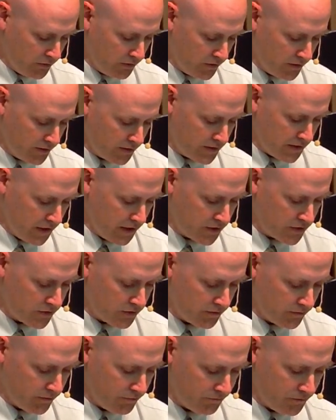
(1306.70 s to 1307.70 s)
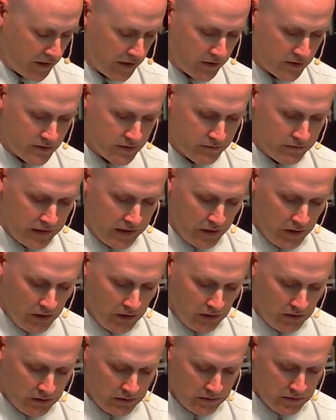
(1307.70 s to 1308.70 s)
you are in danger of the fires of
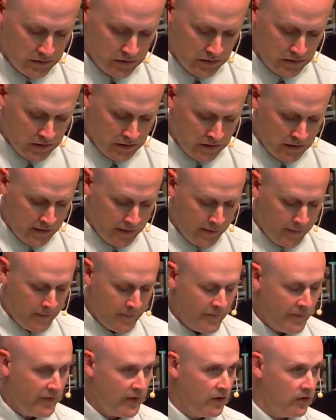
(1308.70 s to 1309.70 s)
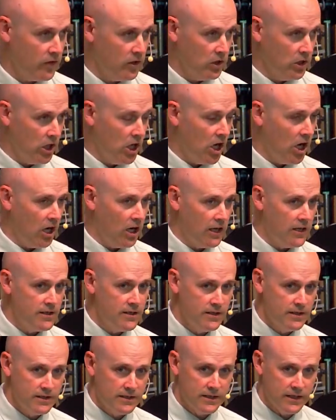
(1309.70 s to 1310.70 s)
hell." The
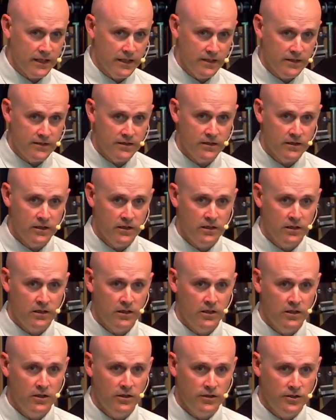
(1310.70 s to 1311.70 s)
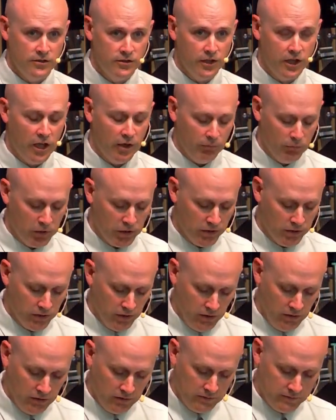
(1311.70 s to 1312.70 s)
law says, do not
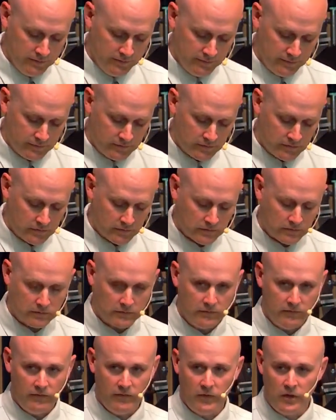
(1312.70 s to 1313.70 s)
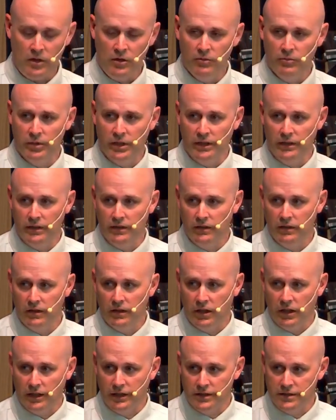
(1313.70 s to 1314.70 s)
murder. But
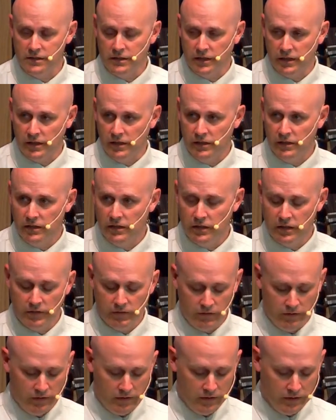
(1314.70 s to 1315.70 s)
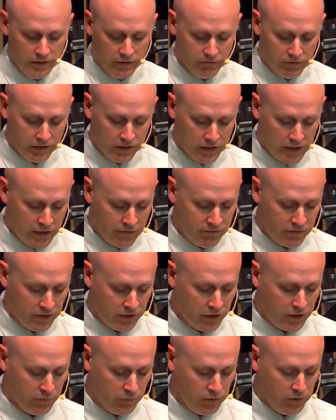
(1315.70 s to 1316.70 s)
honestly, living life
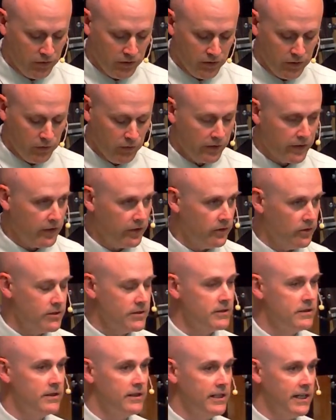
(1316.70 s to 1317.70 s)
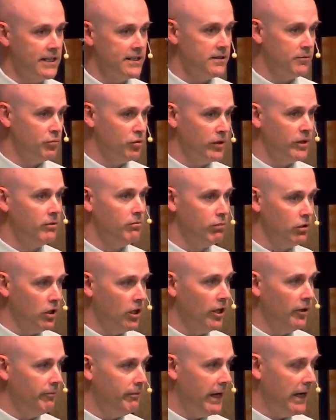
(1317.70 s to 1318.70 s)
in a community with others, that's a pretty
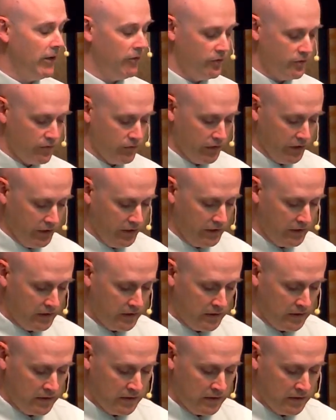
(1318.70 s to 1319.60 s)
broad boundary.